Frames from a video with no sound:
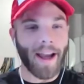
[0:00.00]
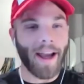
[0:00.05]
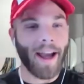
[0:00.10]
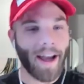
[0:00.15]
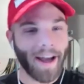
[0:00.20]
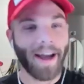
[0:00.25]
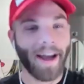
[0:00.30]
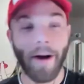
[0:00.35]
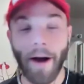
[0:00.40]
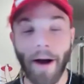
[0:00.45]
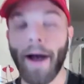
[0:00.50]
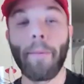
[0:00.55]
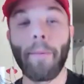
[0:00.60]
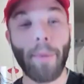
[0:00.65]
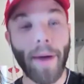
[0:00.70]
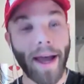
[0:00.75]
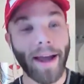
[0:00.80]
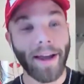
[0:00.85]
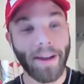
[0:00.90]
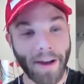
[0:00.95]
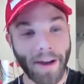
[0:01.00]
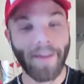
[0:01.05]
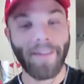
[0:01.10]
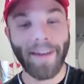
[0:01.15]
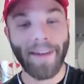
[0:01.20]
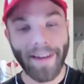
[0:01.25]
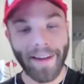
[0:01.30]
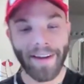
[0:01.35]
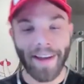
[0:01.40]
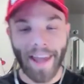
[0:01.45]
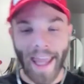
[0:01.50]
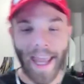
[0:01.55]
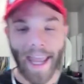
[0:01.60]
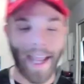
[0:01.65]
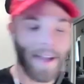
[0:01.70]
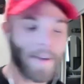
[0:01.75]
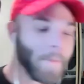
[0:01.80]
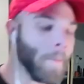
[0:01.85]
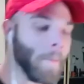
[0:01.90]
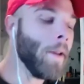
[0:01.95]
I bet. I mean, you
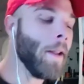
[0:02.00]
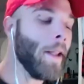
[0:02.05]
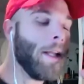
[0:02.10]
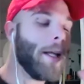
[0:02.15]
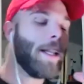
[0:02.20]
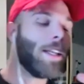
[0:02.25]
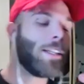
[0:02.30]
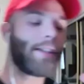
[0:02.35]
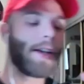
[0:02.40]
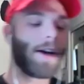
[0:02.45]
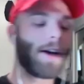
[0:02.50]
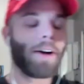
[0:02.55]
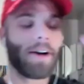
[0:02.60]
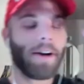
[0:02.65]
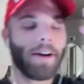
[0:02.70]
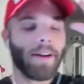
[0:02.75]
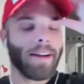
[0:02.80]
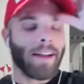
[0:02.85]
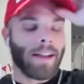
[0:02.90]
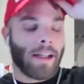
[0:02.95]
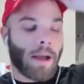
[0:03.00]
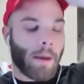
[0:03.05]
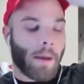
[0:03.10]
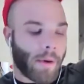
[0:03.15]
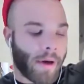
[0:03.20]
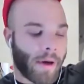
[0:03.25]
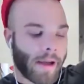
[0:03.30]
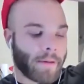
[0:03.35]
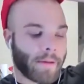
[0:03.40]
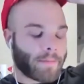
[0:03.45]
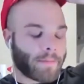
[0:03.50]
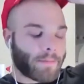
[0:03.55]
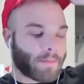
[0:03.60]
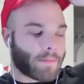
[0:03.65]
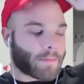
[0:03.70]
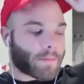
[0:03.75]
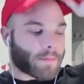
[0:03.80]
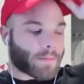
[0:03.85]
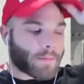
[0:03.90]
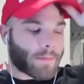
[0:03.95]
can. So, but
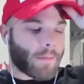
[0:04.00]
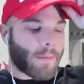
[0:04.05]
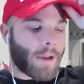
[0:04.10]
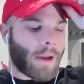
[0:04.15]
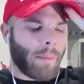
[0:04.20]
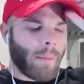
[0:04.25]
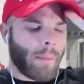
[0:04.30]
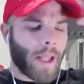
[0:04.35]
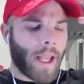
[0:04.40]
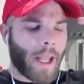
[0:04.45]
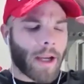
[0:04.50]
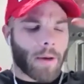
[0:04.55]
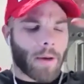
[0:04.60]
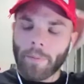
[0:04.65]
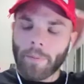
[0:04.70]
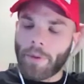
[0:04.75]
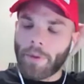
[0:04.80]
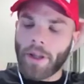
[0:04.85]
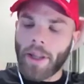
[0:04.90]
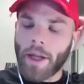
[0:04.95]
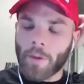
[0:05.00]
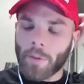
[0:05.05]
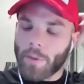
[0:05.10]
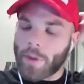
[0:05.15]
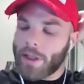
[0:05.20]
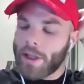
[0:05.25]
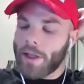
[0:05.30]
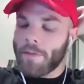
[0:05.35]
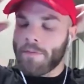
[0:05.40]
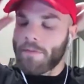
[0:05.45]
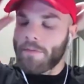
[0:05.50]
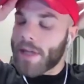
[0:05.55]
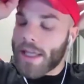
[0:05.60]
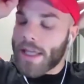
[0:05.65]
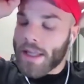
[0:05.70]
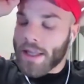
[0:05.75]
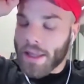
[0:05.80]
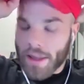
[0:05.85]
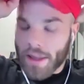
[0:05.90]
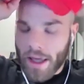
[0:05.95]
like really
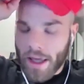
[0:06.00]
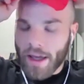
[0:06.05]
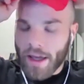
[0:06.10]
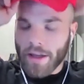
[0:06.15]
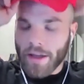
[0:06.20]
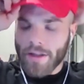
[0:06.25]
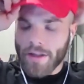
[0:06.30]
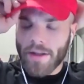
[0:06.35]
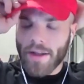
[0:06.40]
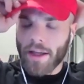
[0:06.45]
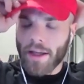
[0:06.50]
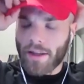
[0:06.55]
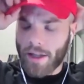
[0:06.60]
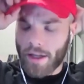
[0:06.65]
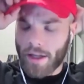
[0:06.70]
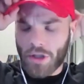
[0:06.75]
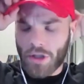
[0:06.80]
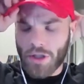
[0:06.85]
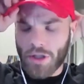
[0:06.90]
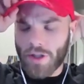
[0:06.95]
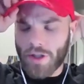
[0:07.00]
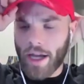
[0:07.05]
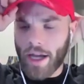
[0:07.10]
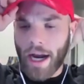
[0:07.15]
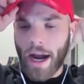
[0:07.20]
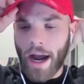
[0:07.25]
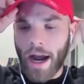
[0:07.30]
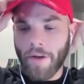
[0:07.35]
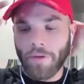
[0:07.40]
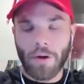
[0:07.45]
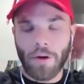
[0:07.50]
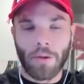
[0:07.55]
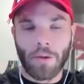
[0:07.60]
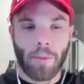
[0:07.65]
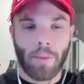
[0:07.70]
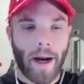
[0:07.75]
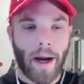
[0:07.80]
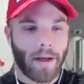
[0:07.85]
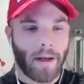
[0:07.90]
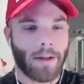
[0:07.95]
mean things like that. Just like I have no
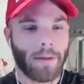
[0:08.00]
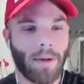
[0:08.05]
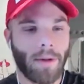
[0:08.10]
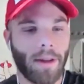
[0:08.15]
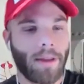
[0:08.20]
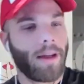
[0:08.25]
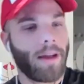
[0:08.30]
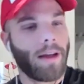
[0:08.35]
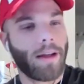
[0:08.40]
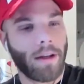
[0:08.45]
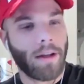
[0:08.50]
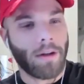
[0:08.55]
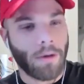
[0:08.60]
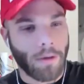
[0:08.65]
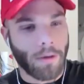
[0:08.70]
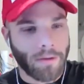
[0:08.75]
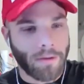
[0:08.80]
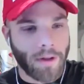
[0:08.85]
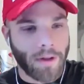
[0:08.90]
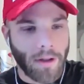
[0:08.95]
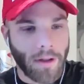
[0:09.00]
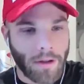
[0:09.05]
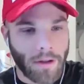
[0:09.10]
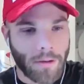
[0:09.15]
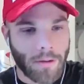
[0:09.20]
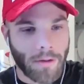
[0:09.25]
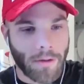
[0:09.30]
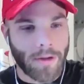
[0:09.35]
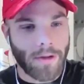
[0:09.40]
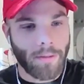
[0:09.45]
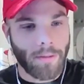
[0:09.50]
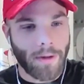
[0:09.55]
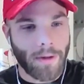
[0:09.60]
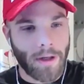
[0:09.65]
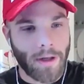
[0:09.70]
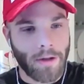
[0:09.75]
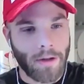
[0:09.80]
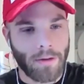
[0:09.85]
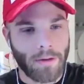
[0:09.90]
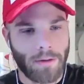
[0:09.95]
right to be thinking nor feeling towards
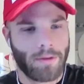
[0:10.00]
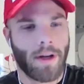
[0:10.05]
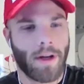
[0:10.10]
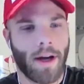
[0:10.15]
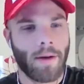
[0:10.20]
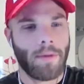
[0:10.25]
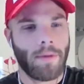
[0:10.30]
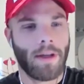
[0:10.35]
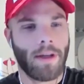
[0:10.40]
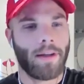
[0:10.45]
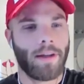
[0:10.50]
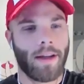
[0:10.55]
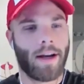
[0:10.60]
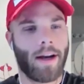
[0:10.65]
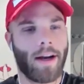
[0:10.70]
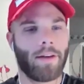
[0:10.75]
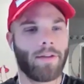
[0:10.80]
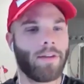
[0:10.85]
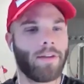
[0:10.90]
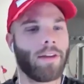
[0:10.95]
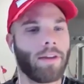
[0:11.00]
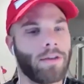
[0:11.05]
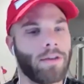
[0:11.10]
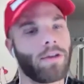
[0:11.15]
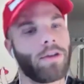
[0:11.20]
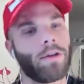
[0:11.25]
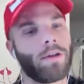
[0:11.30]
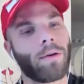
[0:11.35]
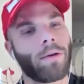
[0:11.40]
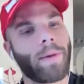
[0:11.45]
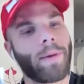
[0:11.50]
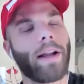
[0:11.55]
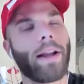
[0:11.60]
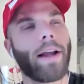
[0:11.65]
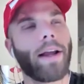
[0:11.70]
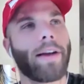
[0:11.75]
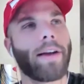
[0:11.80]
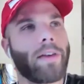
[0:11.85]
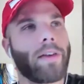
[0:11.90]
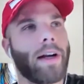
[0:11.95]
somebody who's not me. That has nothing to do with my life.